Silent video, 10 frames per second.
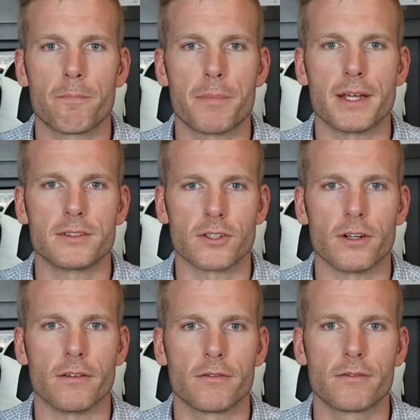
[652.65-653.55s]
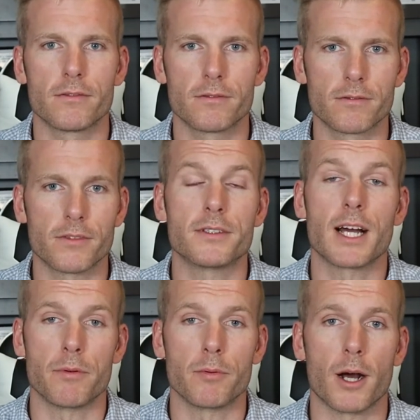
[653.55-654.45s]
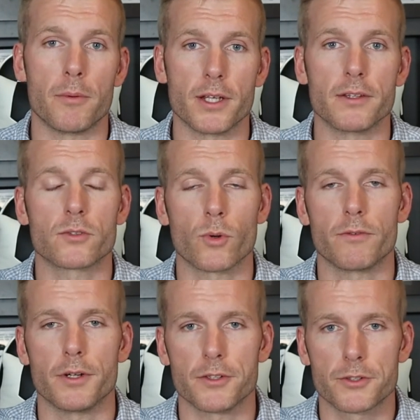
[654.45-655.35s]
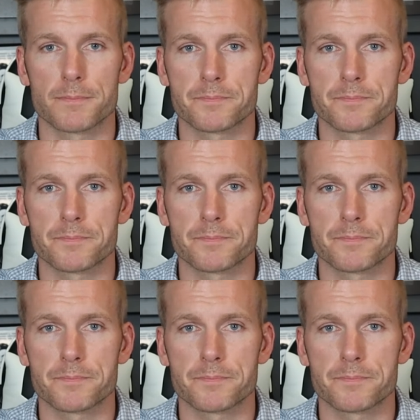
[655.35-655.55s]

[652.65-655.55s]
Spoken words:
based on the type of property and the square footage.